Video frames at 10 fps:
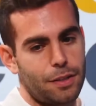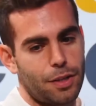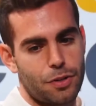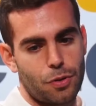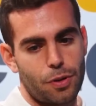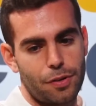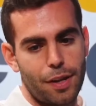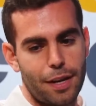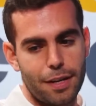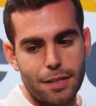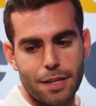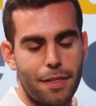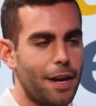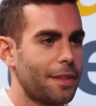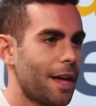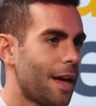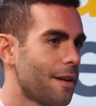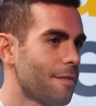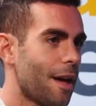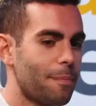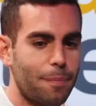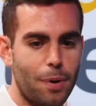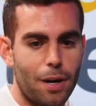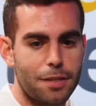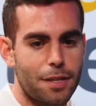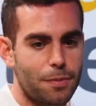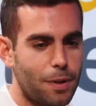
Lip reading: control studies, and then at the end of that process